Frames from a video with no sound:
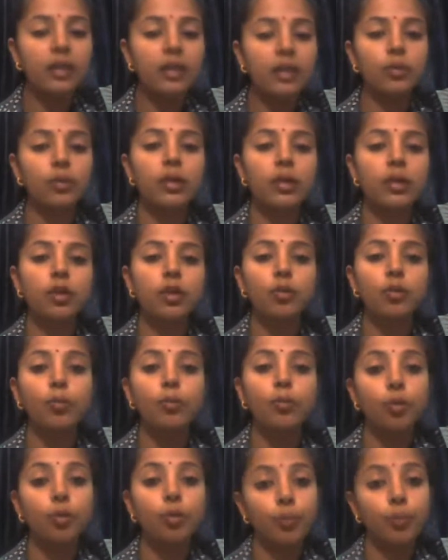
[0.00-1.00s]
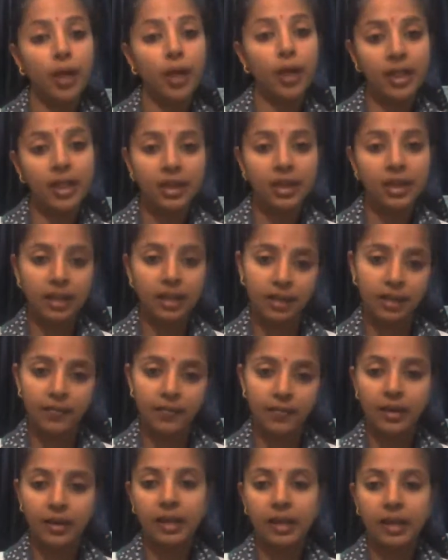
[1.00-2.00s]
you need to put present
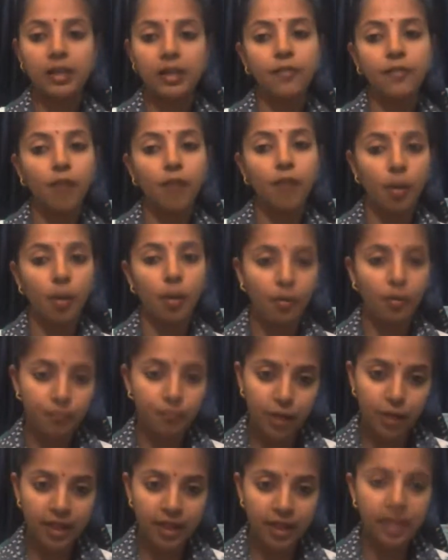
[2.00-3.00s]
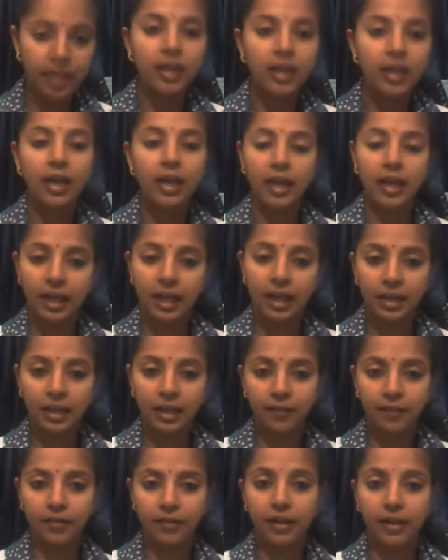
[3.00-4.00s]
indefinite in the form of present
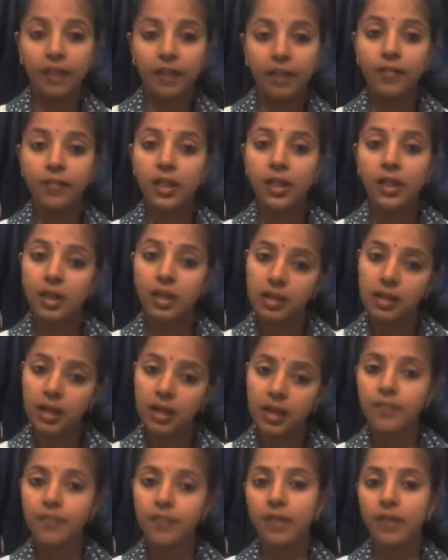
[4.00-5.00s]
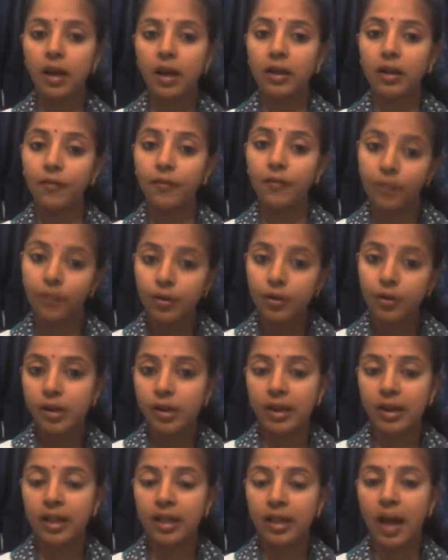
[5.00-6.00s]
indefinite. If the
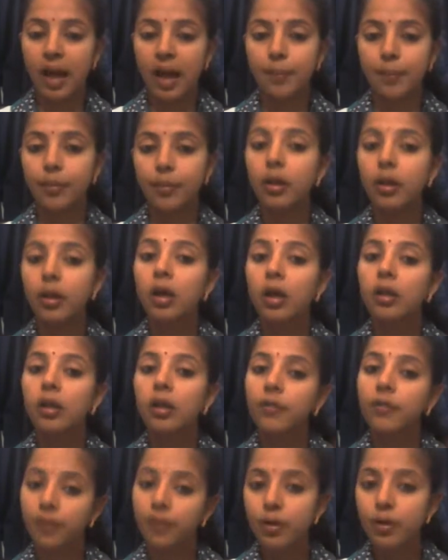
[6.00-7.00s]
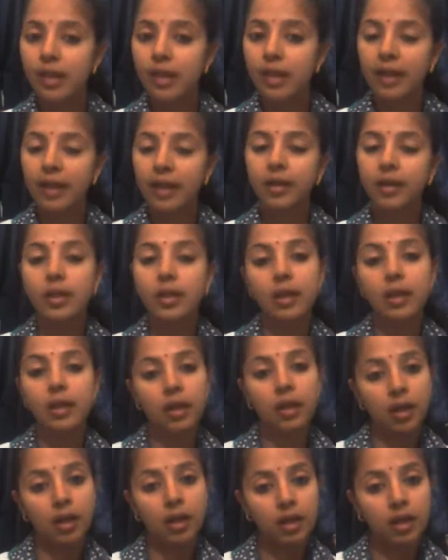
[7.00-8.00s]
first example, the first sentence
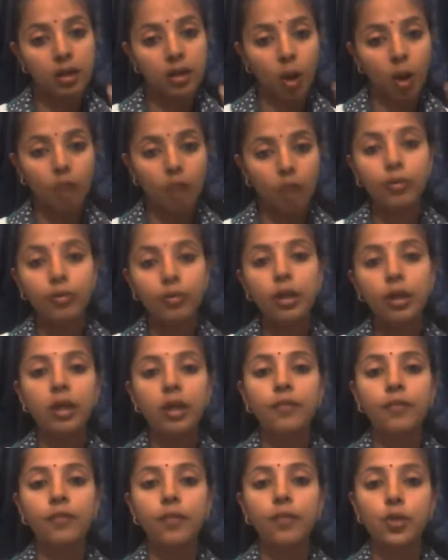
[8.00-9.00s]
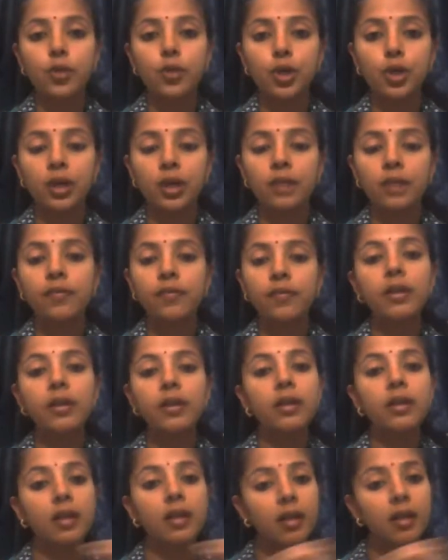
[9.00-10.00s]
is already in future
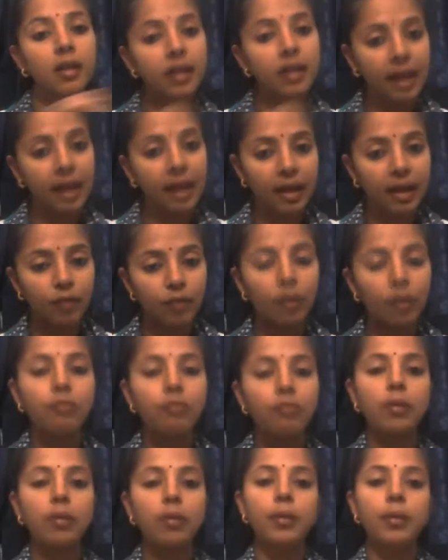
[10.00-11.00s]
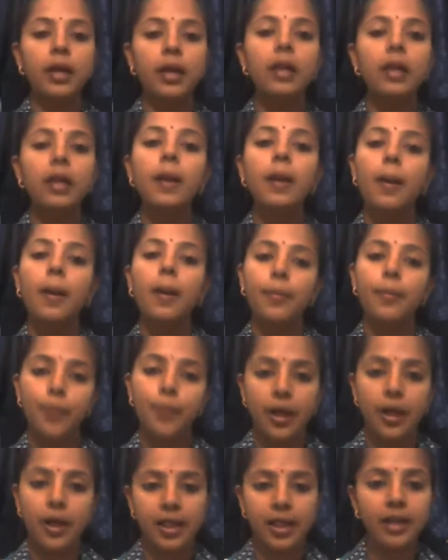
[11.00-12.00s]
indefinite, the second one will be in
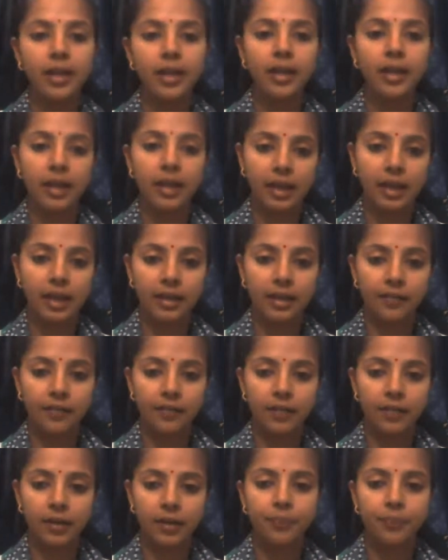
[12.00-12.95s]
present indefinite.